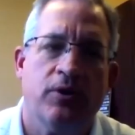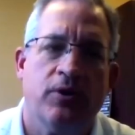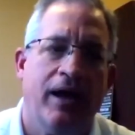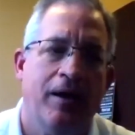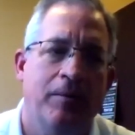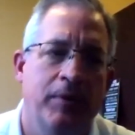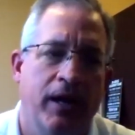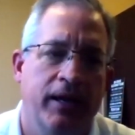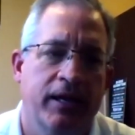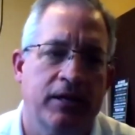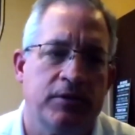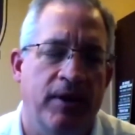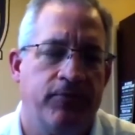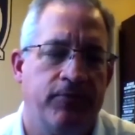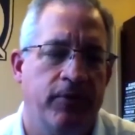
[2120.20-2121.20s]
I mean, I guess
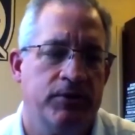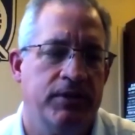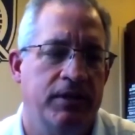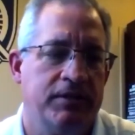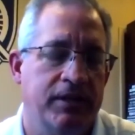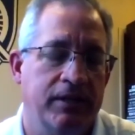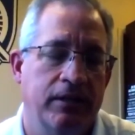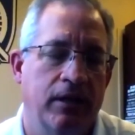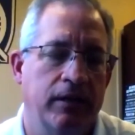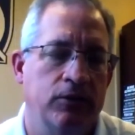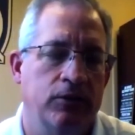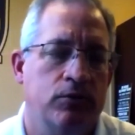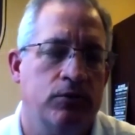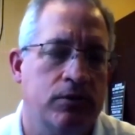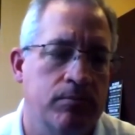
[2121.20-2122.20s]
my first instinct, like
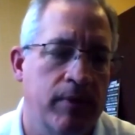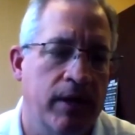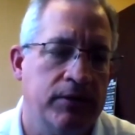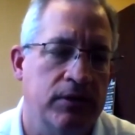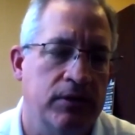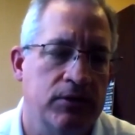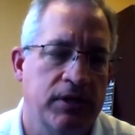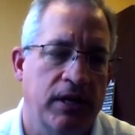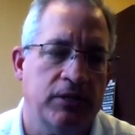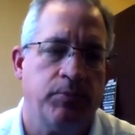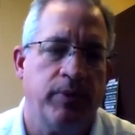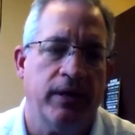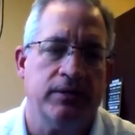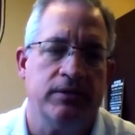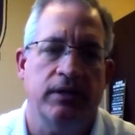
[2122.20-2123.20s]
you mentioned Chase
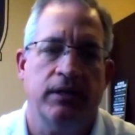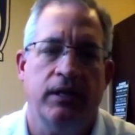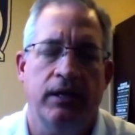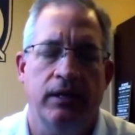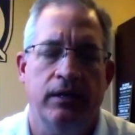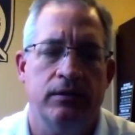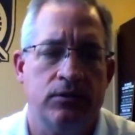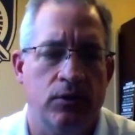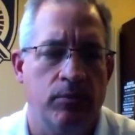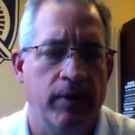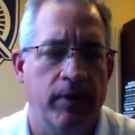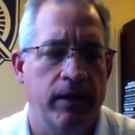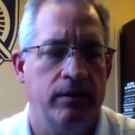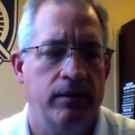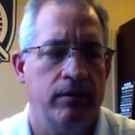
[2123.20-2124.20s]
Prasnicki, and so
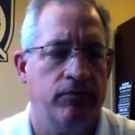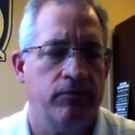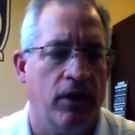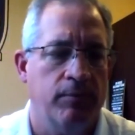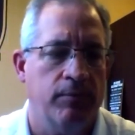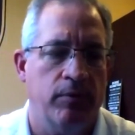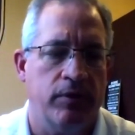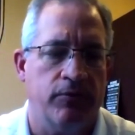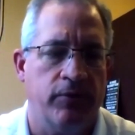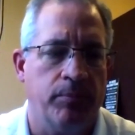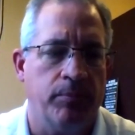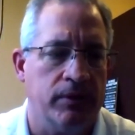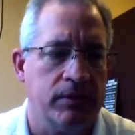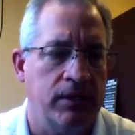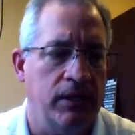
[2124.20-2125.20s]
my involvement with the
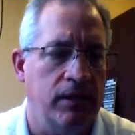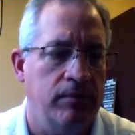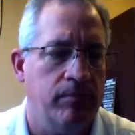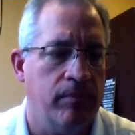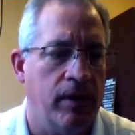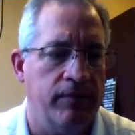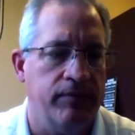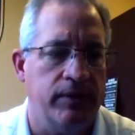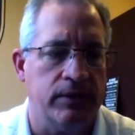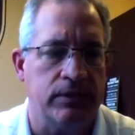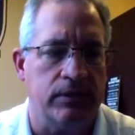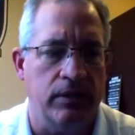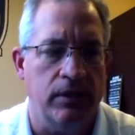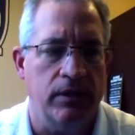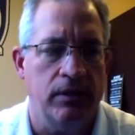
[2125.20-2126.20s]
football team,
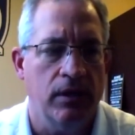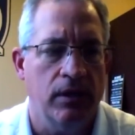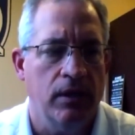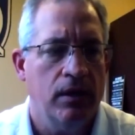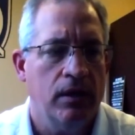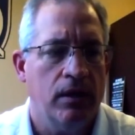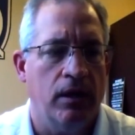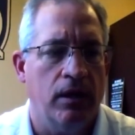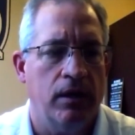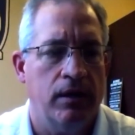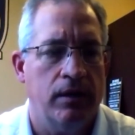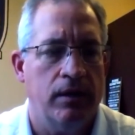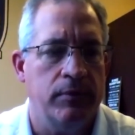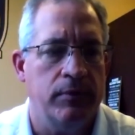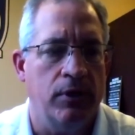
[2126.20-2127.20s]
obviously,
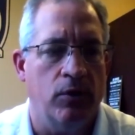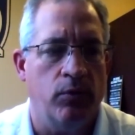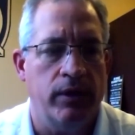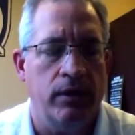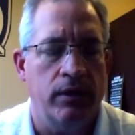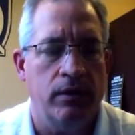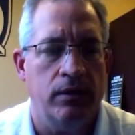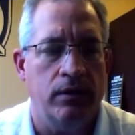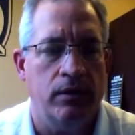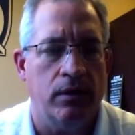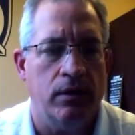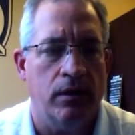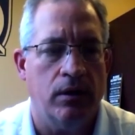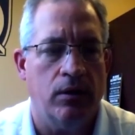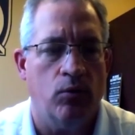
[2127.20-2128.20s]
um, you know, we
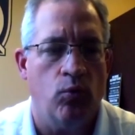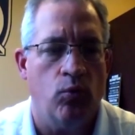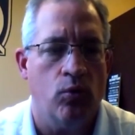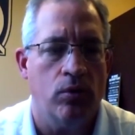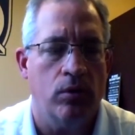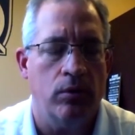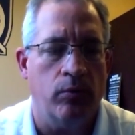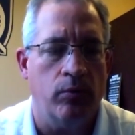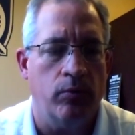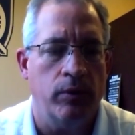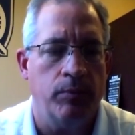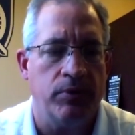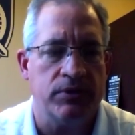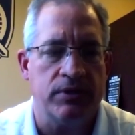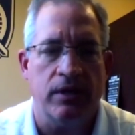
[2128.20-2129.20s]
uh, award, we
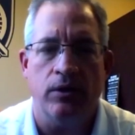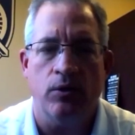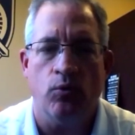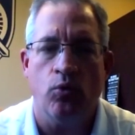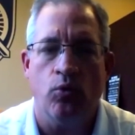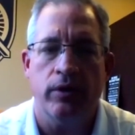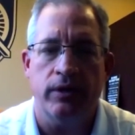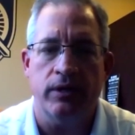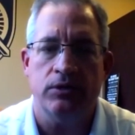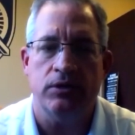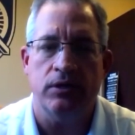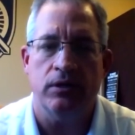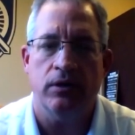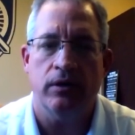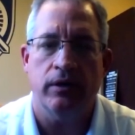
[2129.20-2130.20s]
present an award each
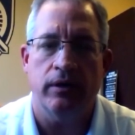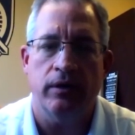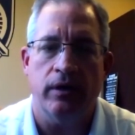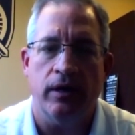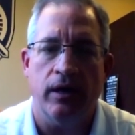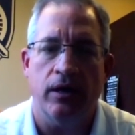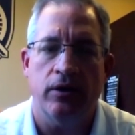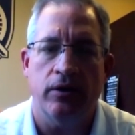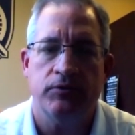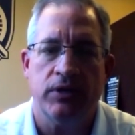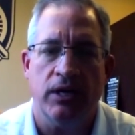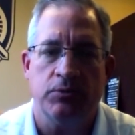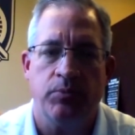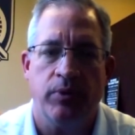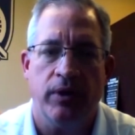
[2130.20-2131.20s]
year in honor of
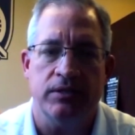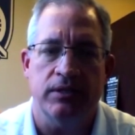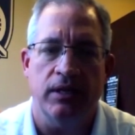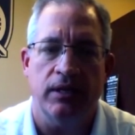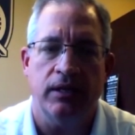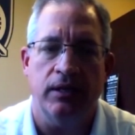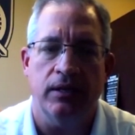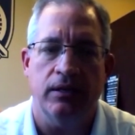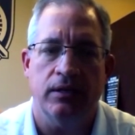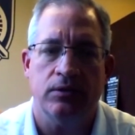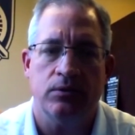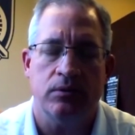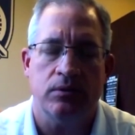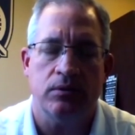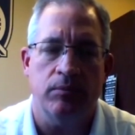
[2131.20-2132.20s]
Chase Prasnicki, and it's
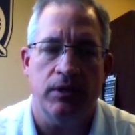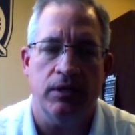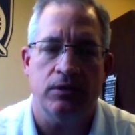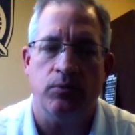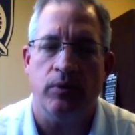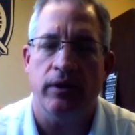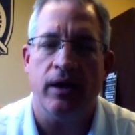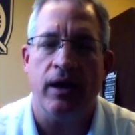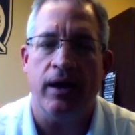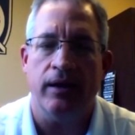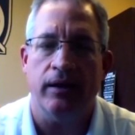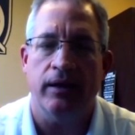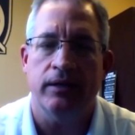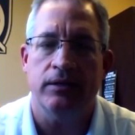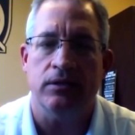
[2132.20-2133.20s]
to me, it's one of the
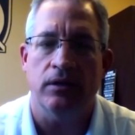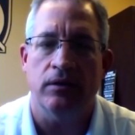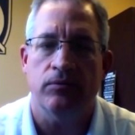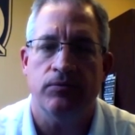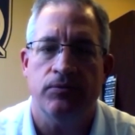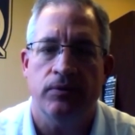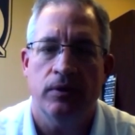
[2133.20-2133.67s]
highlights of